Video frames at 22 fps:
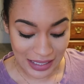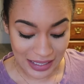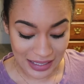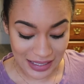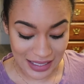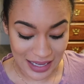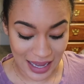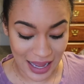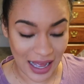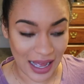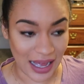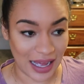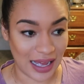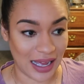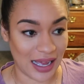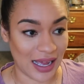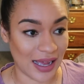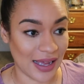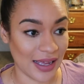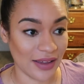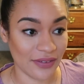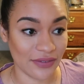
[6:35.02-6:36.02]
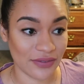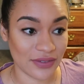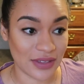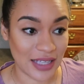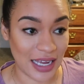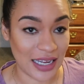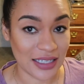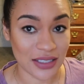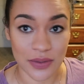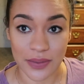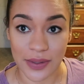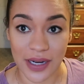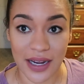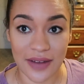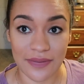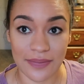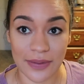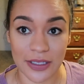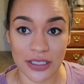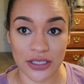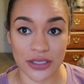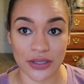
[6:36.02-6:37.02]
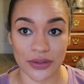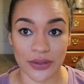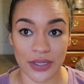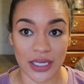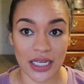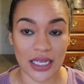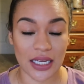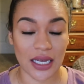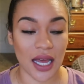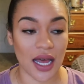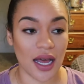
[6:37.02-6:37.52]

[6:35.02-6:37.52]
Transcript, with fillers: yeah, I've, that's what I've been doing.